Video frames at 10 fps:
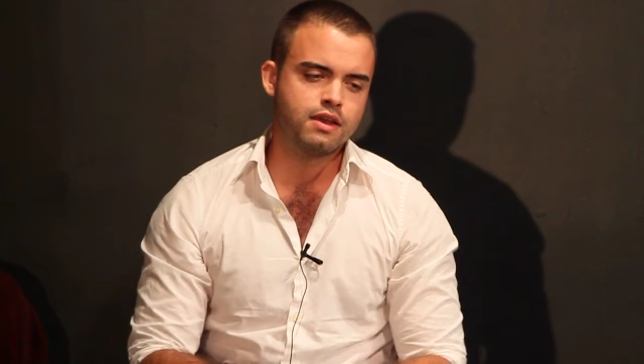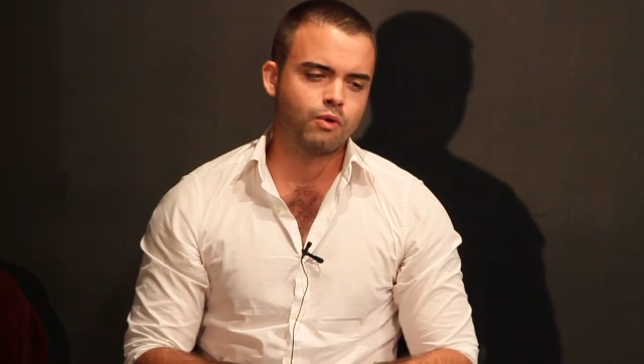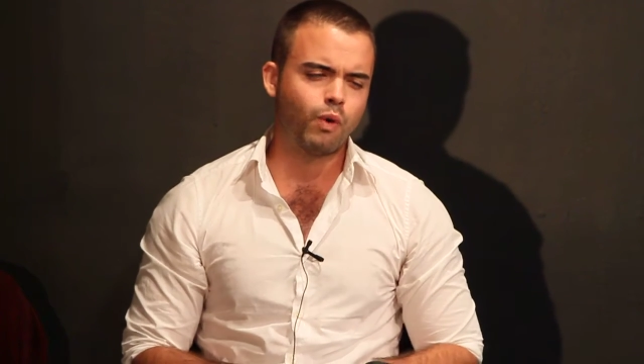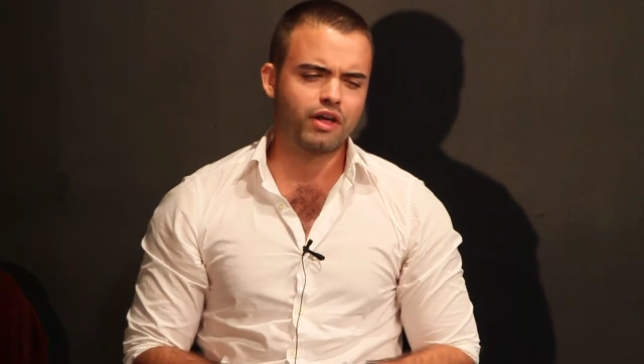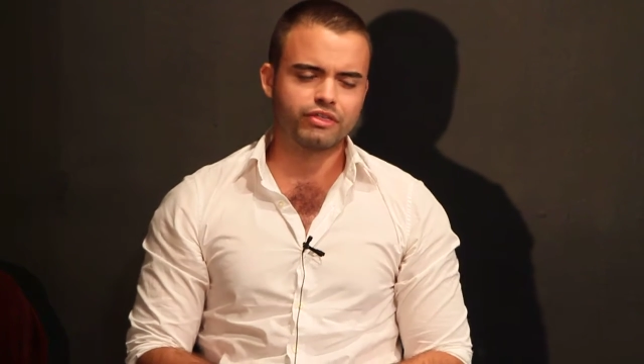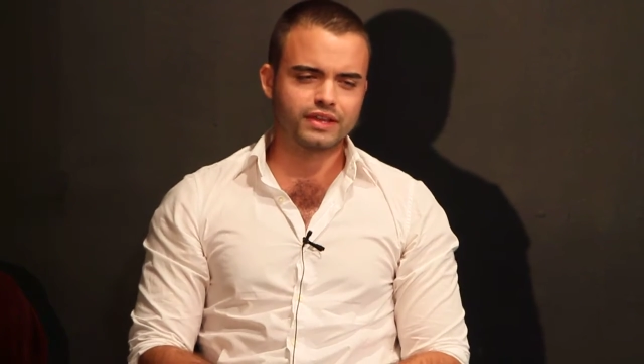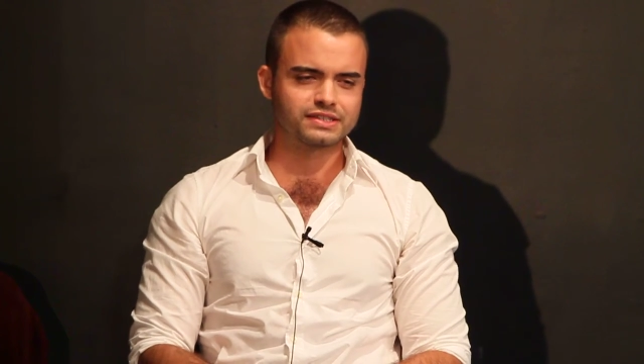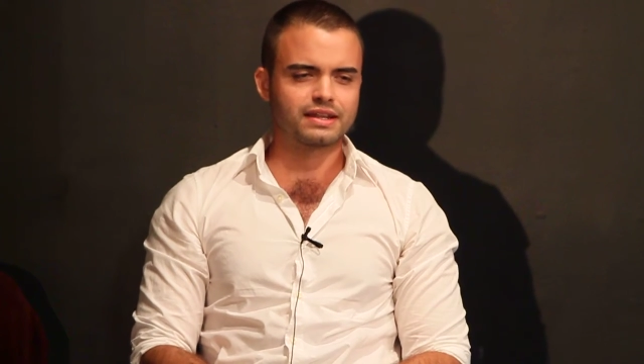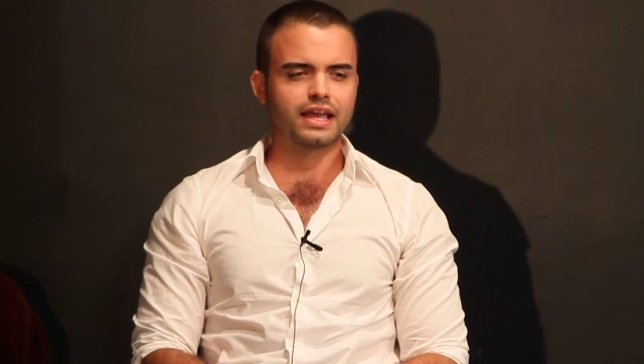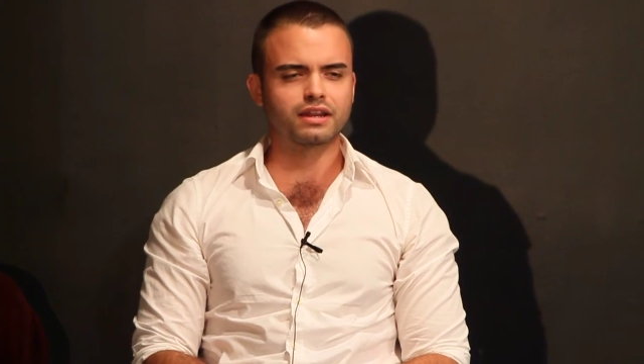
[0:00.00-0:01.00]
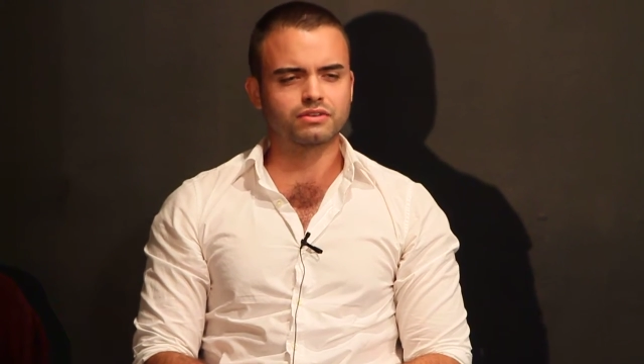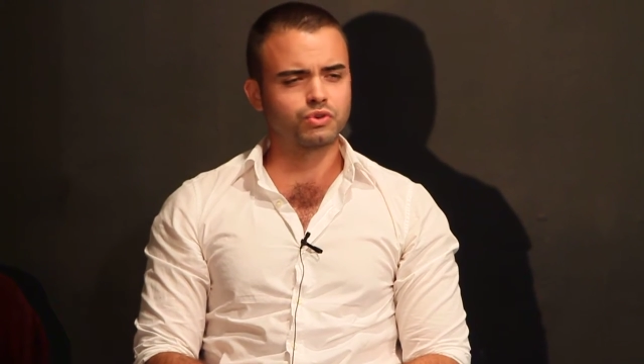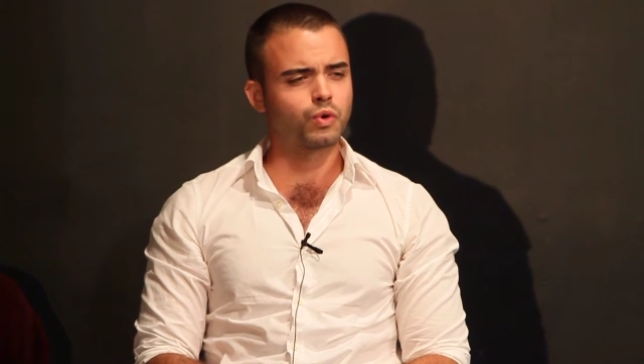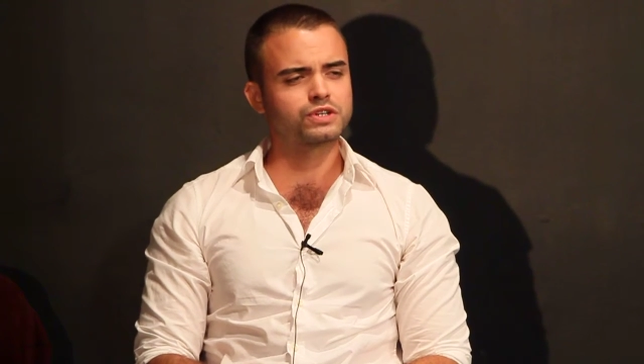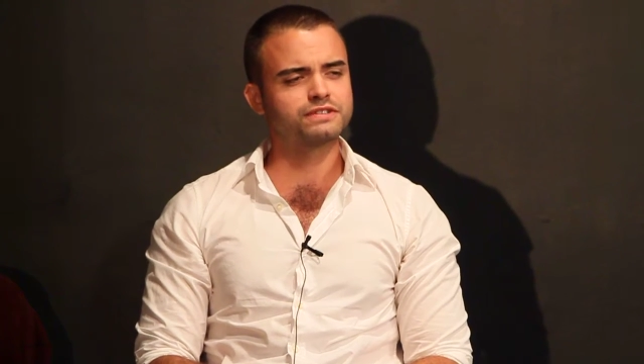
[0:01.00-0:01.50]
while things like
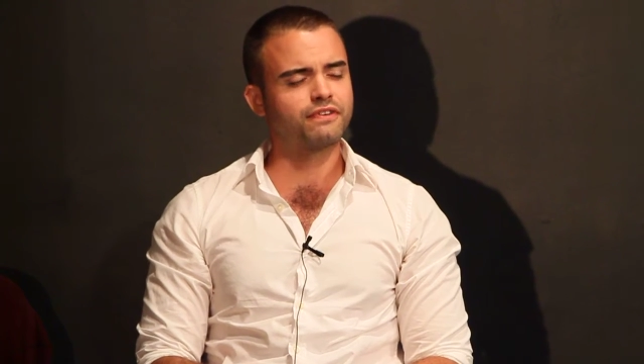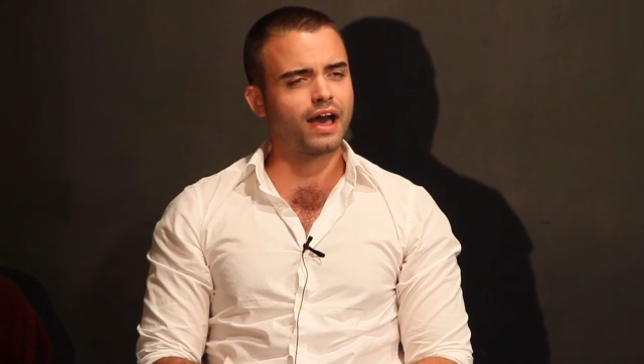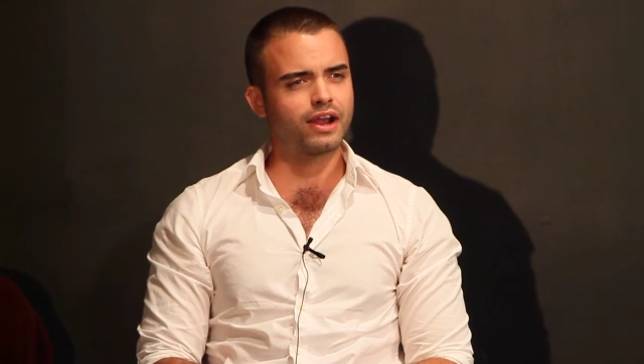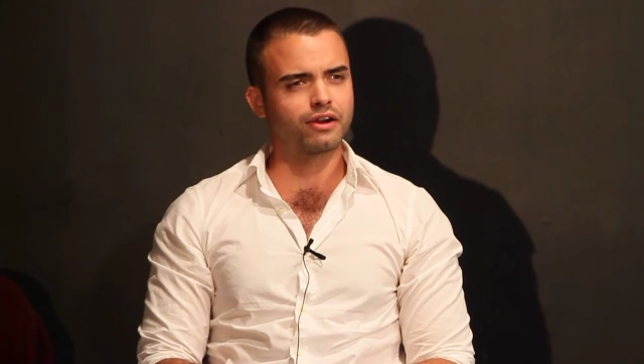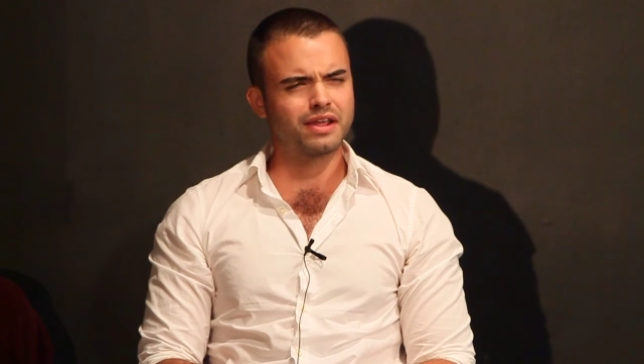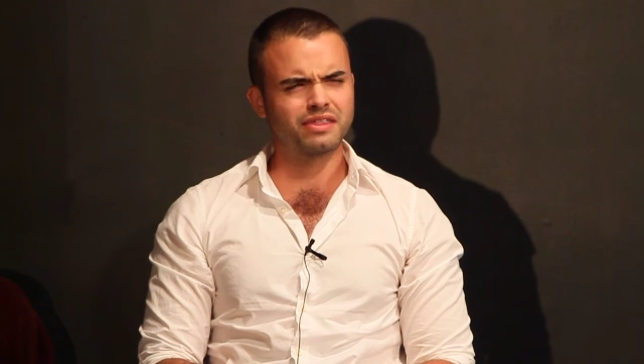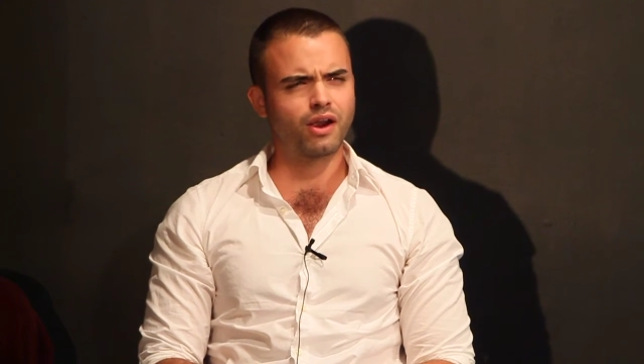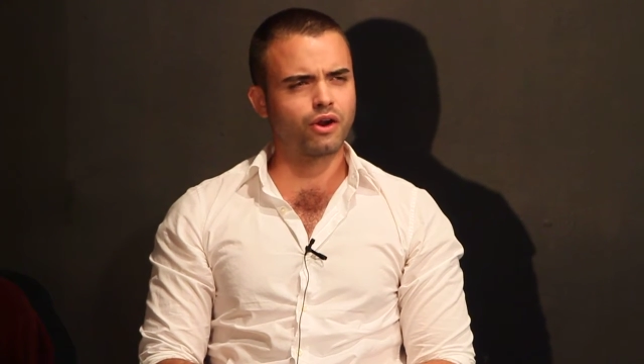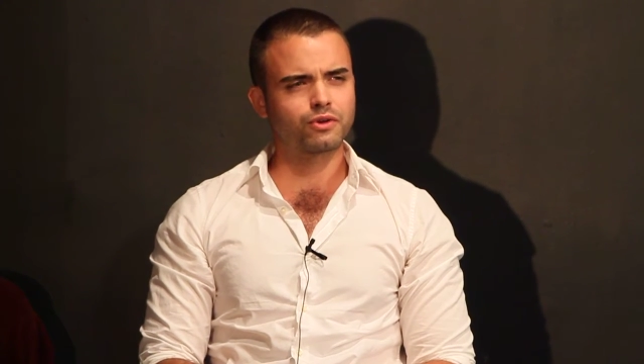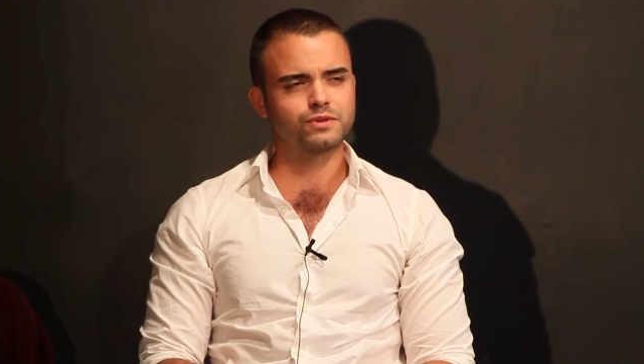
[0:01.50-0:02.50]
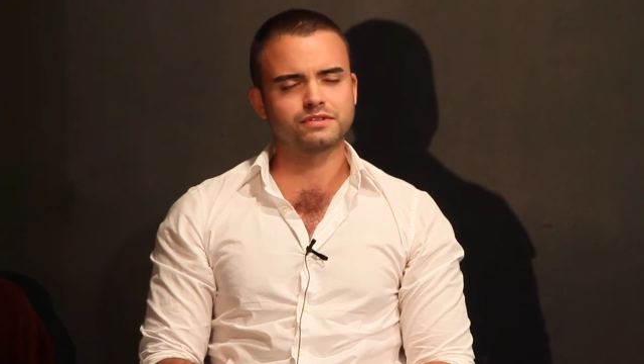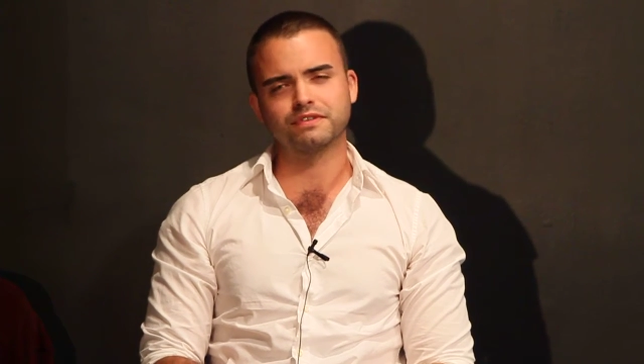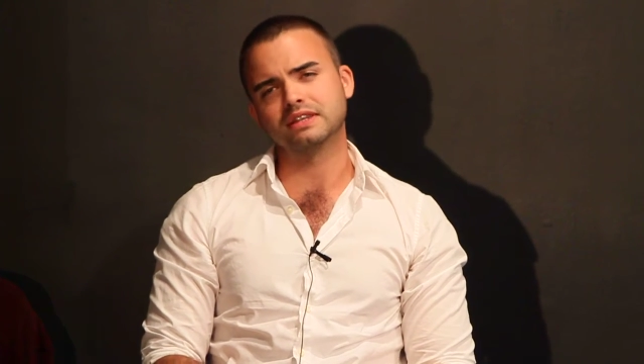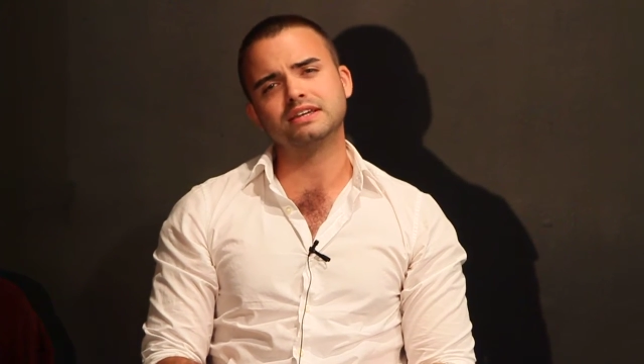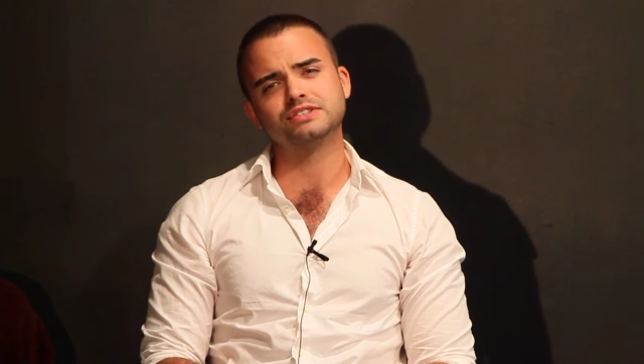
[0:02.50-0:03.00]
Norse fire and the Articles of
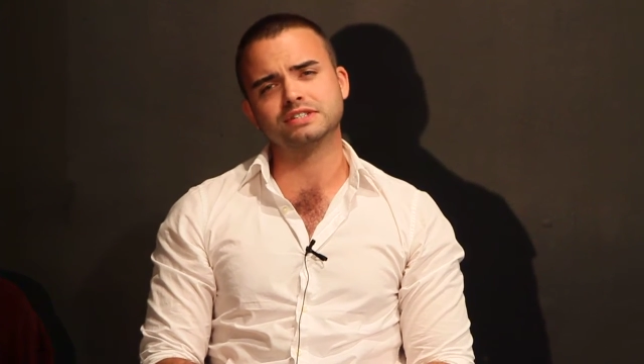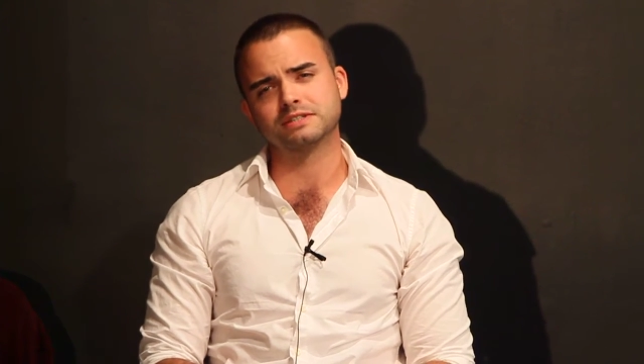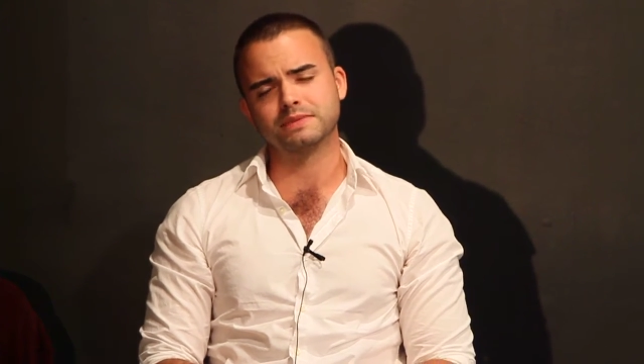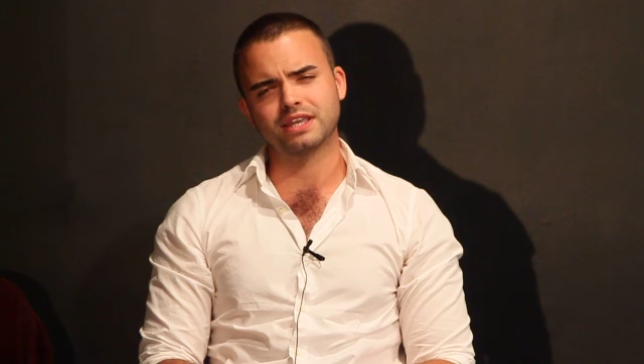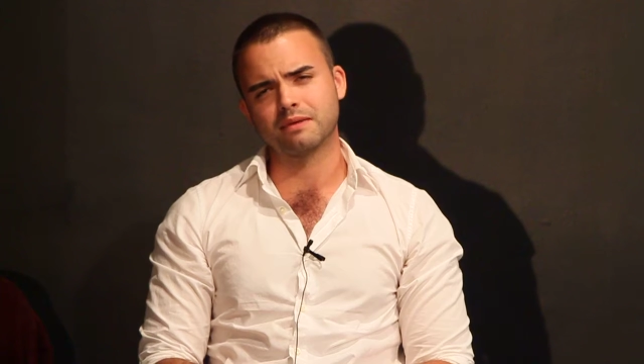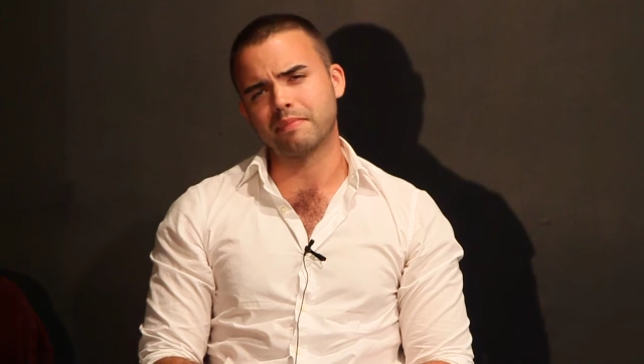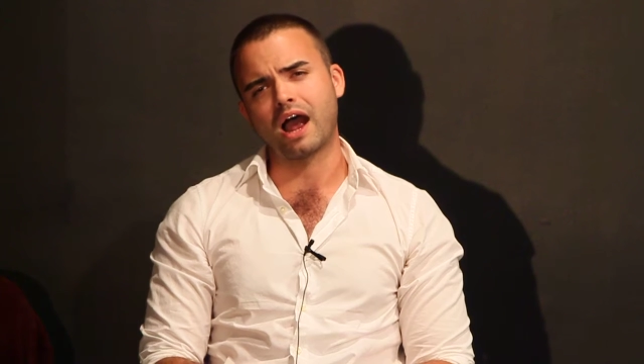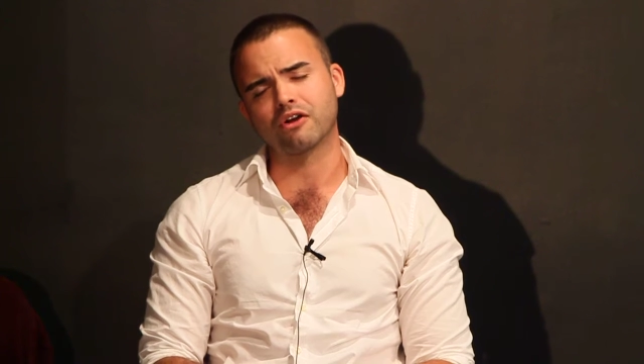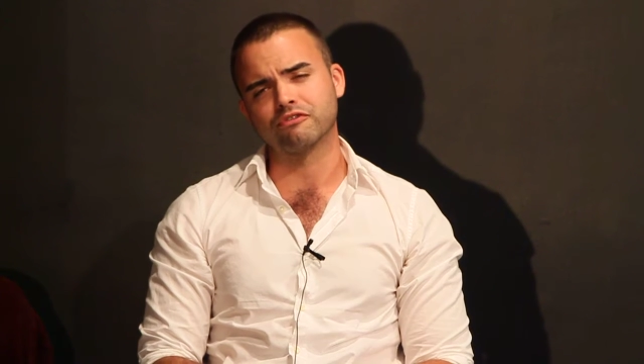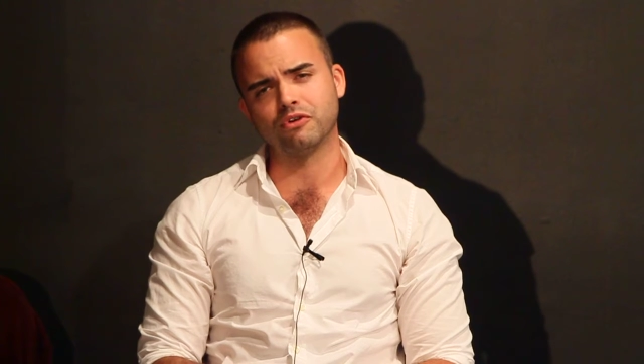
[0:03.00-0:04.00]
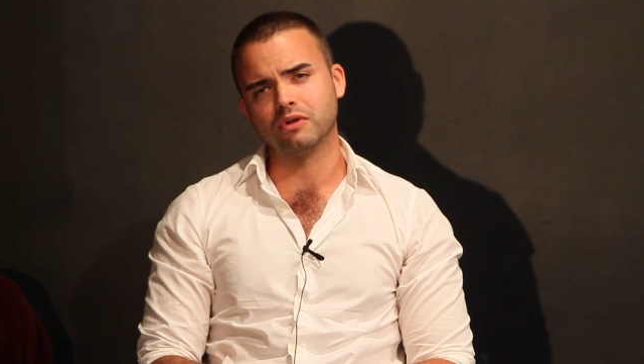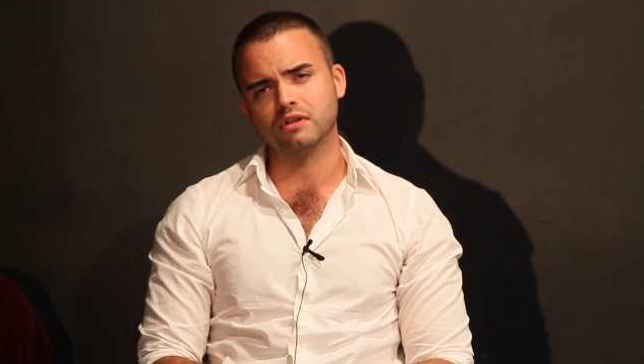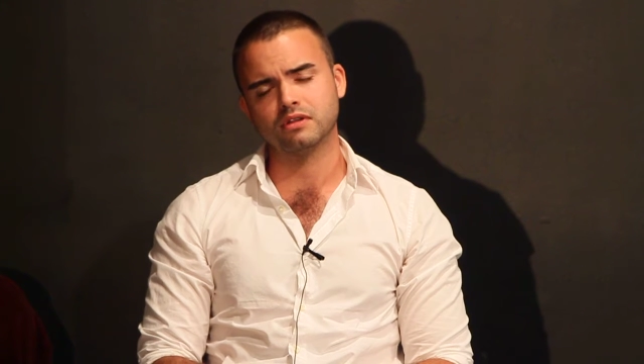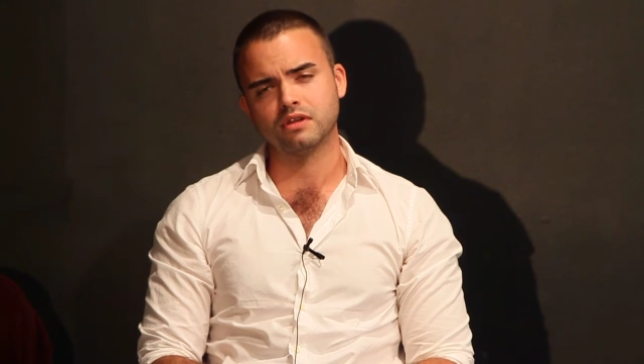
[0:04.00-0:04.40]
Allegiance became powerful.